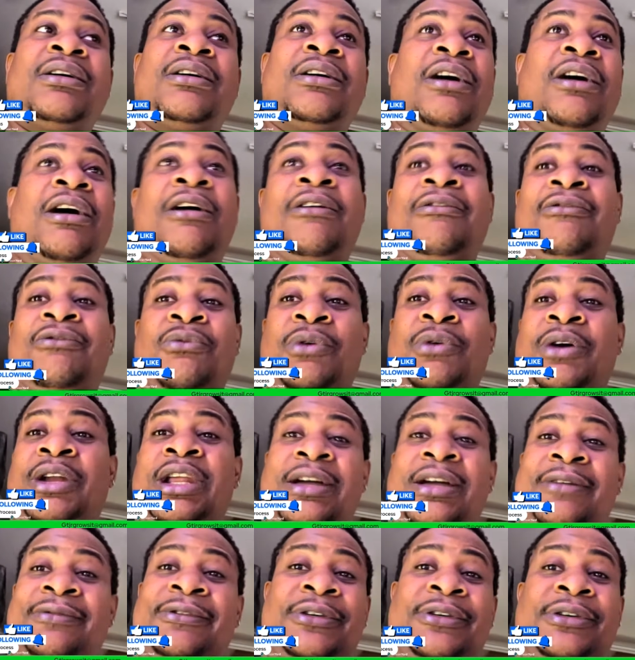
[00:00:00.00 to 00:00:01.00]
of
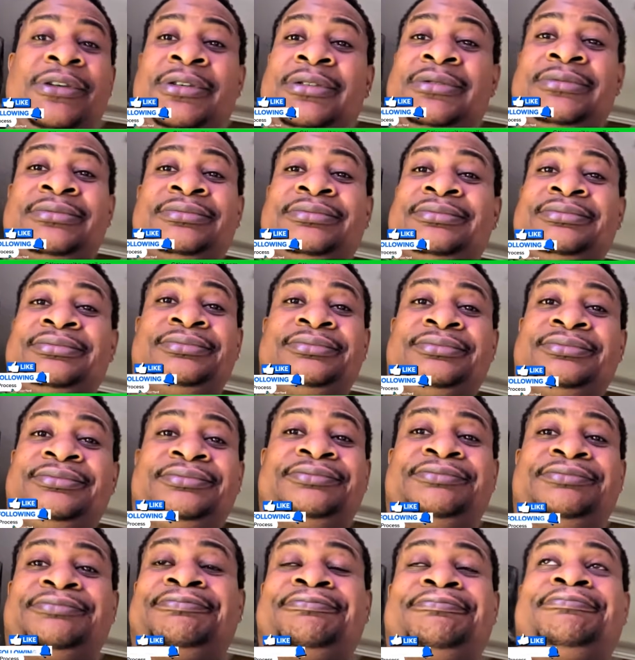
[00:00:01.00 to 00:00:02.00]
whatever
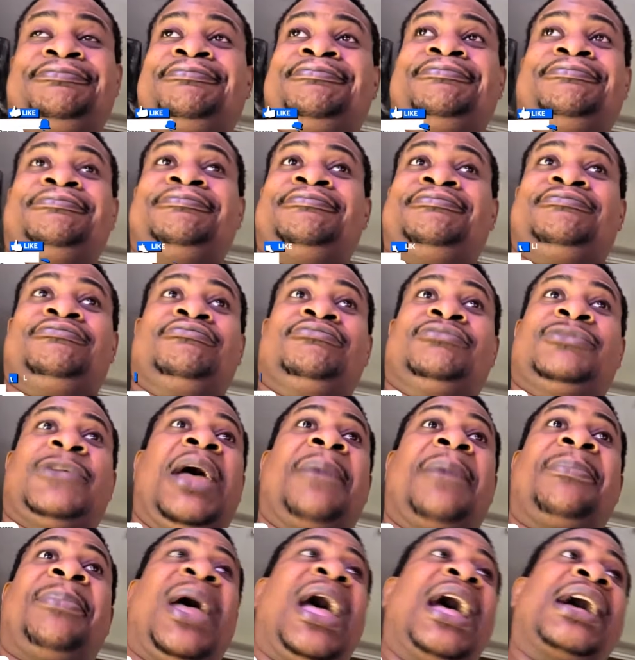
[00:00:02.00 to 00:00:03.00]
that
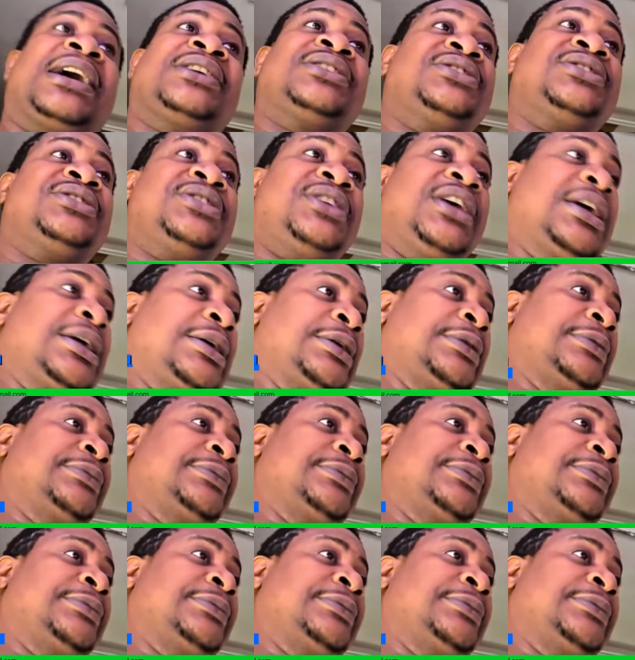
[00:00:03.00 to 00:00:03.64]
package say.